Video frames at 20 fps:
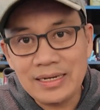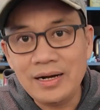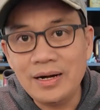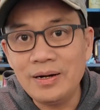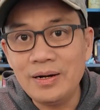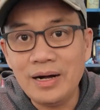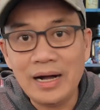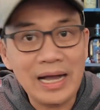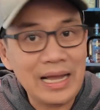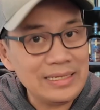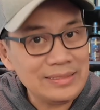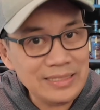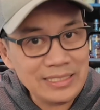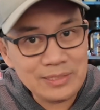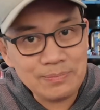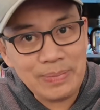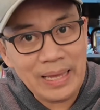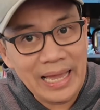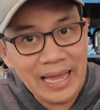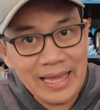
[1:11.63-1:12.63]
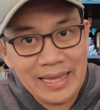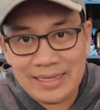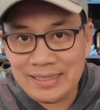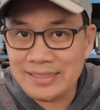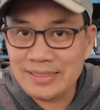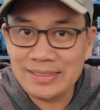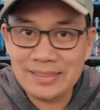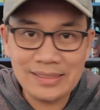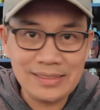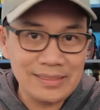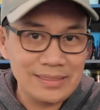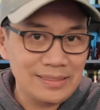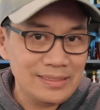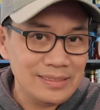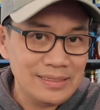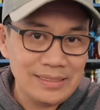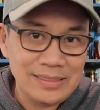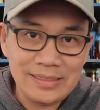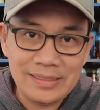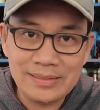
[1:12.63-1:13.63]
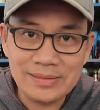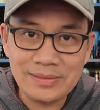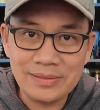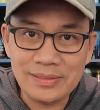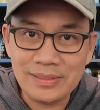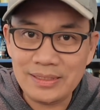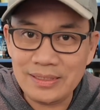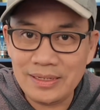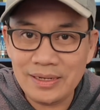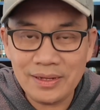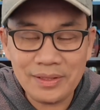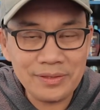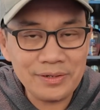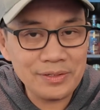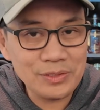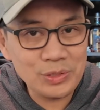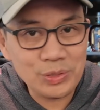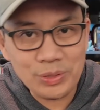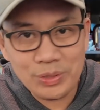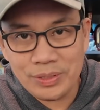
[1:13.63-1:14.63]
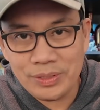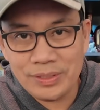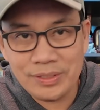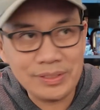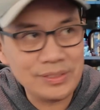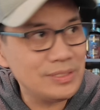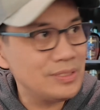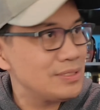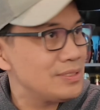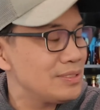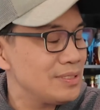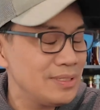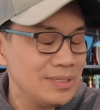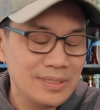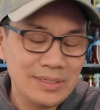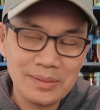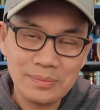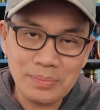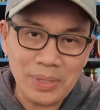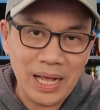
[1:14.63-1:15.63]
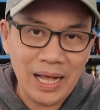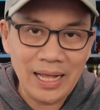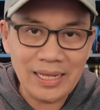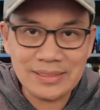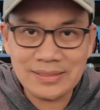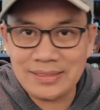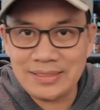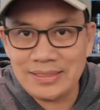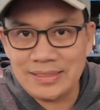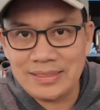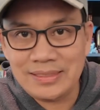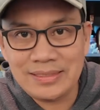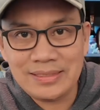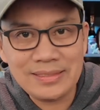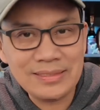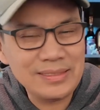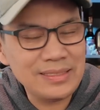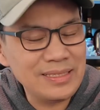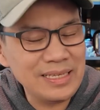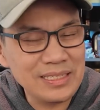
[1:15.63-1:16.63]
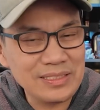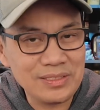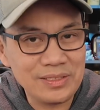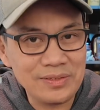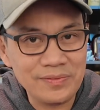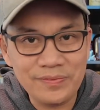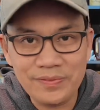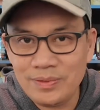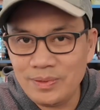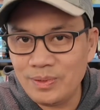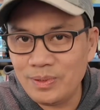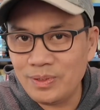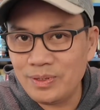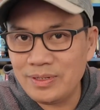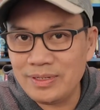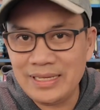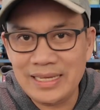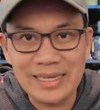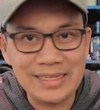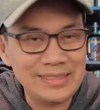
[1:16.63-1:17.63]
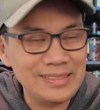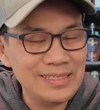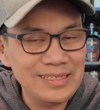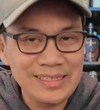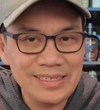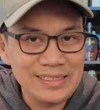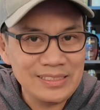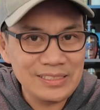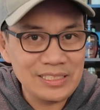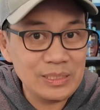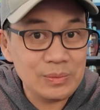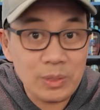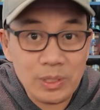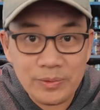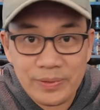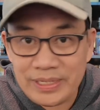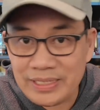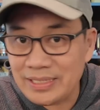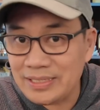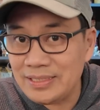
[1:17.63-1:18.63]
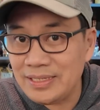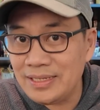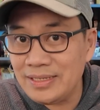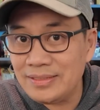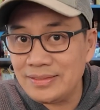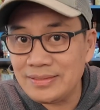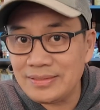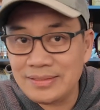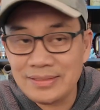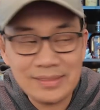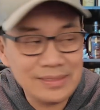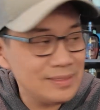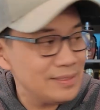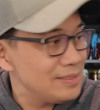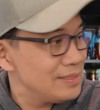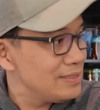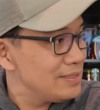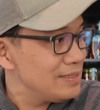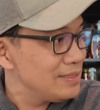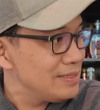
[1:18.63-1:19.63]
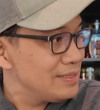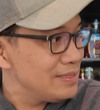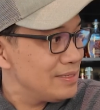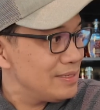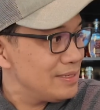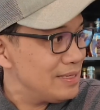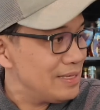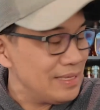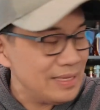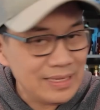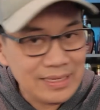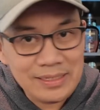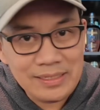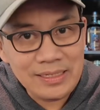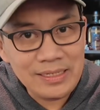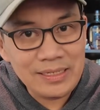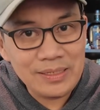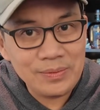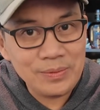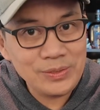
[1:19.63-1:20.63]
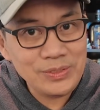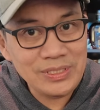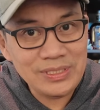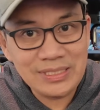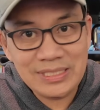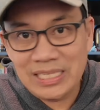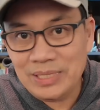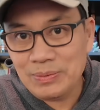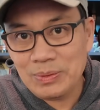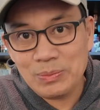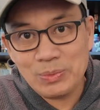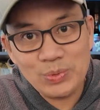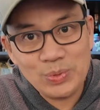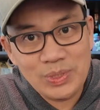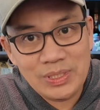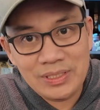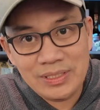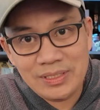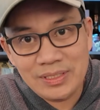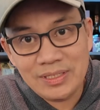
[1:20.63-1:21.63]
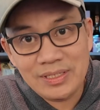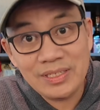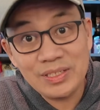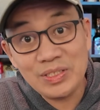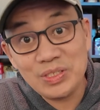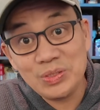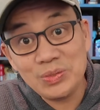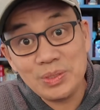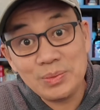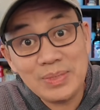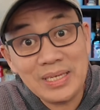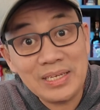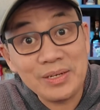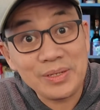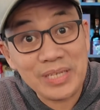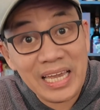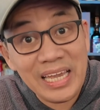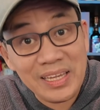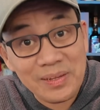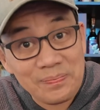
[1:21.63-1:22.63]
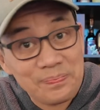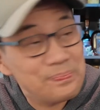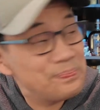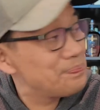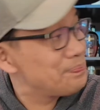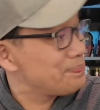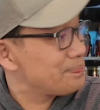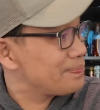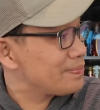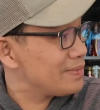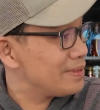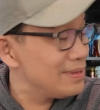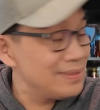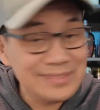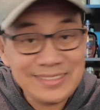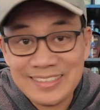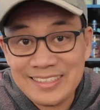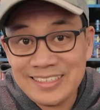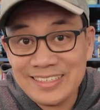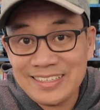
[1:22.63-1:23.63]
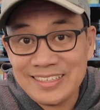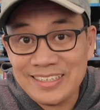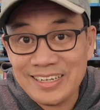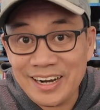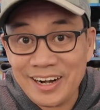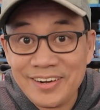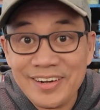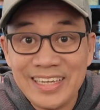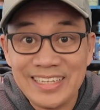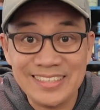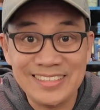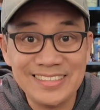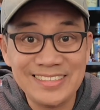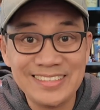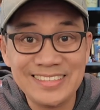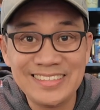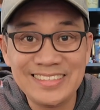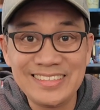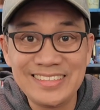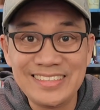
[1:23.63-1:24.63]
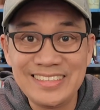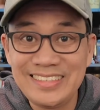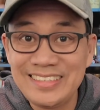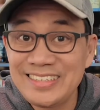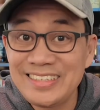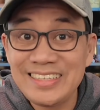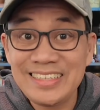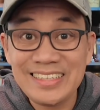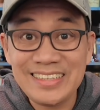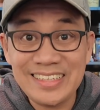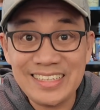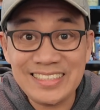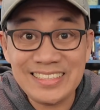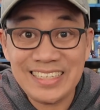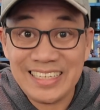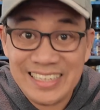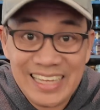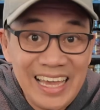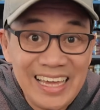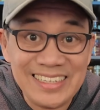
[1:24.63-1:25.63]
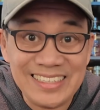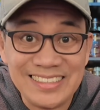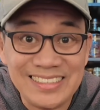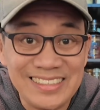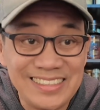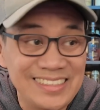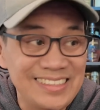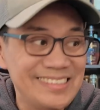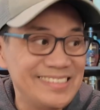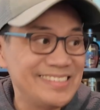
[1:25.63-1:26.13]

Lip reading: I'll hide these back into the other drawers, boxes, things on the floor that she won't recognize. And we'll just keep it between you and me, okay? All right, let's get at it.